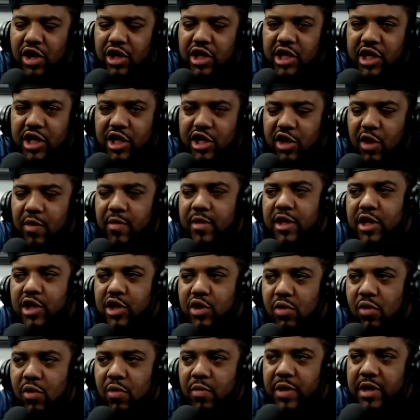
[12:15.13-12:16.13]
You're just so in
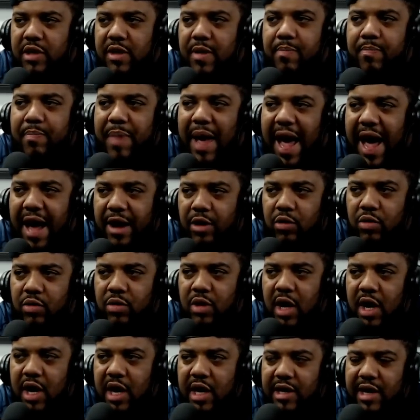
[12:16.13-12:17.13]
tune with the
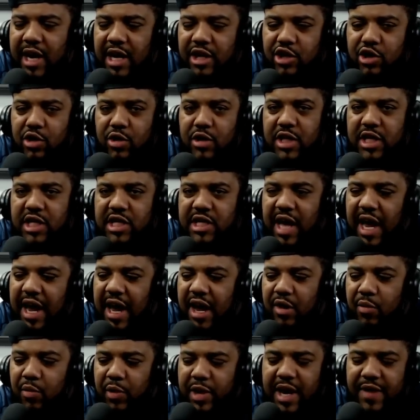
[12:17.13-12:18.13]
battle that you're
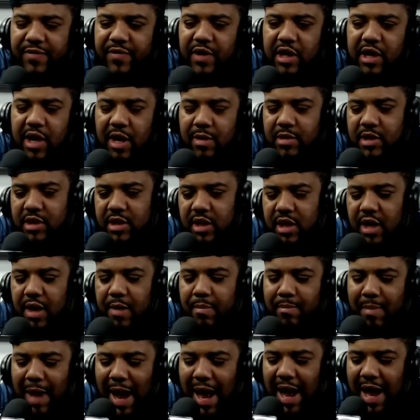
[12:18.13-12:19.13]
saying whatever comes to your
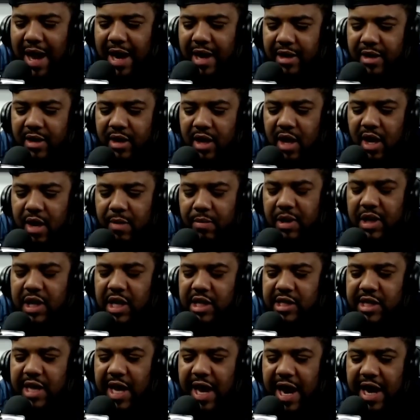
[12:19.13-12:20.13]
mind
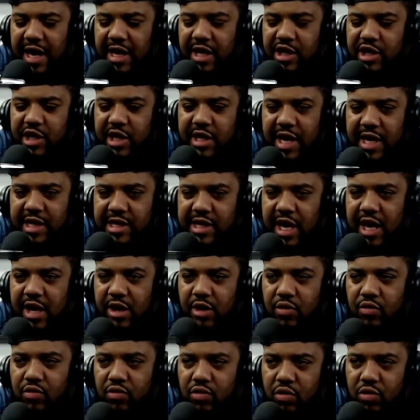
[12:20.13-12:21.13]
because the energy that's
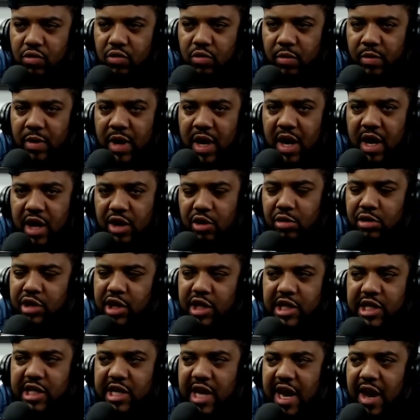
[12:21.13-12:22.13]
in the room. You're
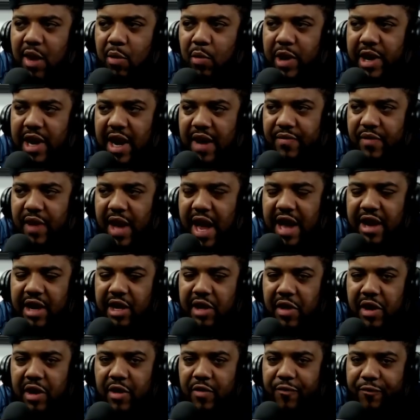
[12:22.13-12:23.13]
just saying whatever, and,
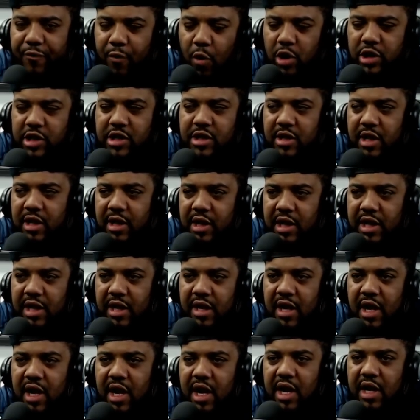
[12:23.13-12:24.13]
and
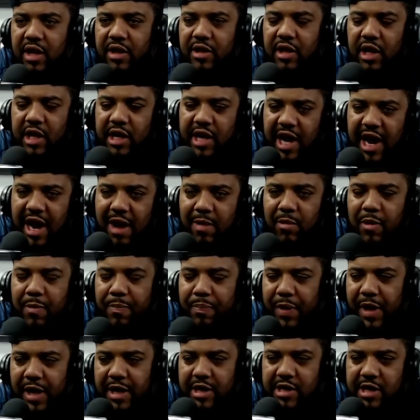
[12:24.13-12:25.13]
unfortunately, the camera
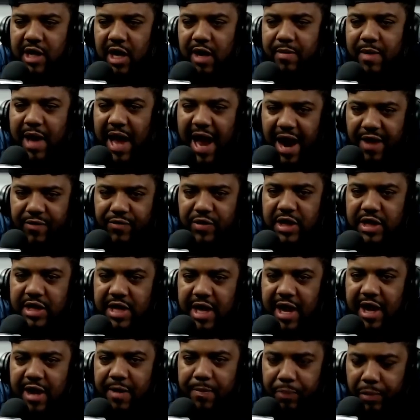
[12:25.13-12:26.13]
picks up
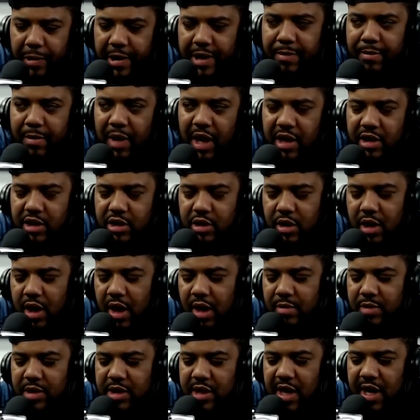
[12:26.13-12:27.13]
everything pretty much. You know
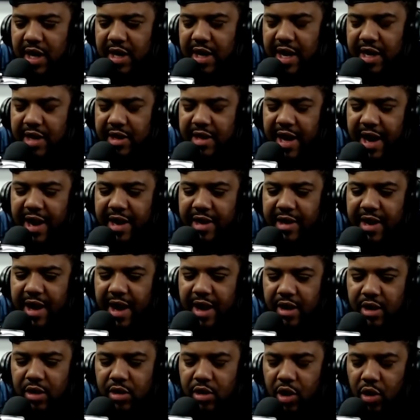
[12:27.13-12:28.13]
what I'm saying? That that
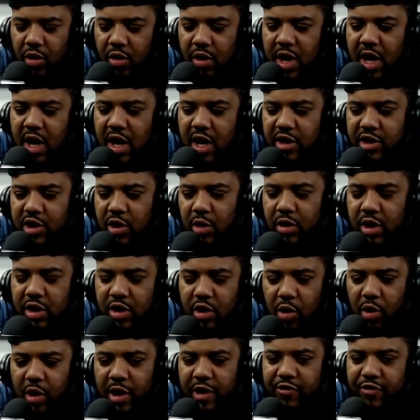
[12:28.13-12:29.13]
that okay. you know. So the
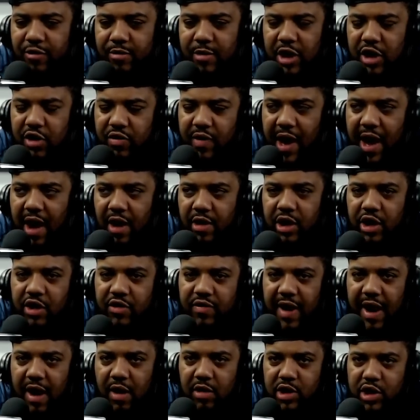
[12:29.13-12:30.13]
noise from the crowd, the
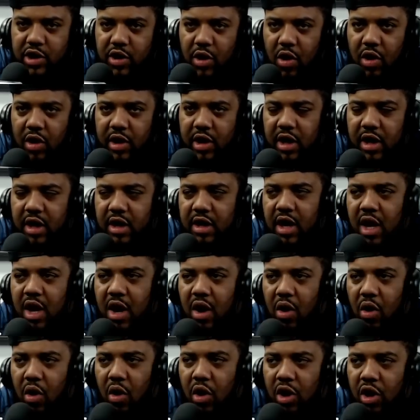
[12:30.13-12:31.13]
crowd talking
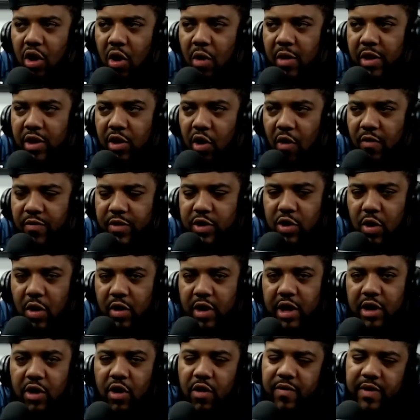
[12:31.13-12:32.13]
or going over
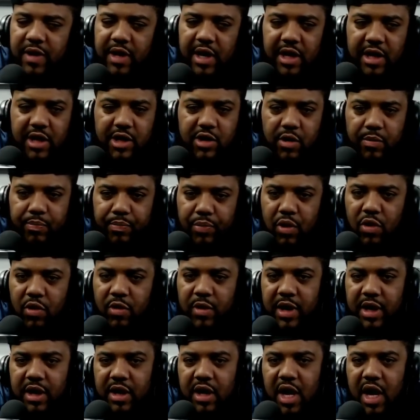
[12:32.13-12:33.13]
talking over niggas or
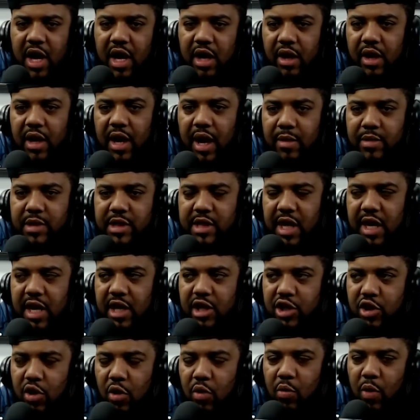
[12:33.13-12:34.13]
booing. You know what I'm
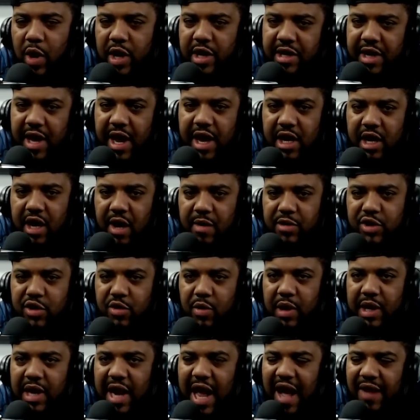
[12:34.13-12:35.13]
saying? So one day come yeah.
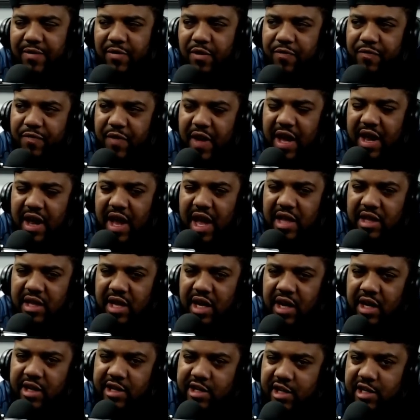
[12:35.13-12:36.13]
to a live event and
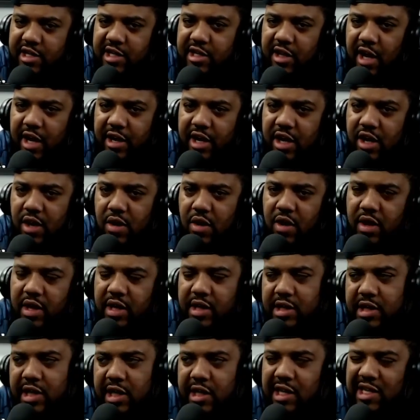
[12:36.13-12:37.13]
then get your study on
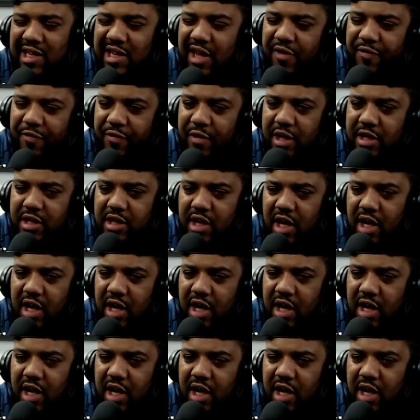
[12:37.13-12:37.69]
and see the difference.